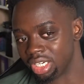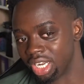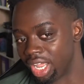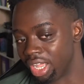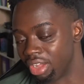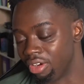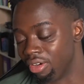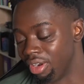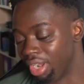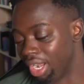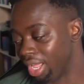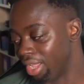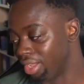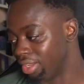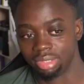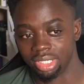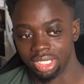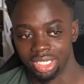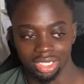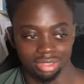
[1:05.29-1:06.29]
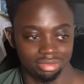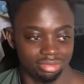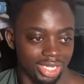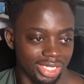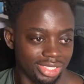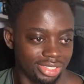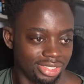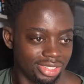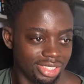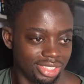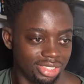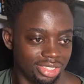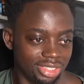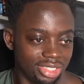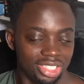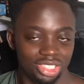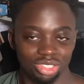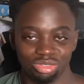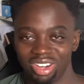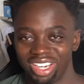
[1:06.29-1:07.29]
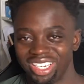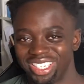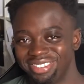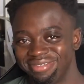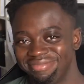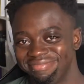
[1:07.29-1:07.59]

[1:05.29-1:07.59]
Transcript: I ain't gonna lie. But yeah, it's raining.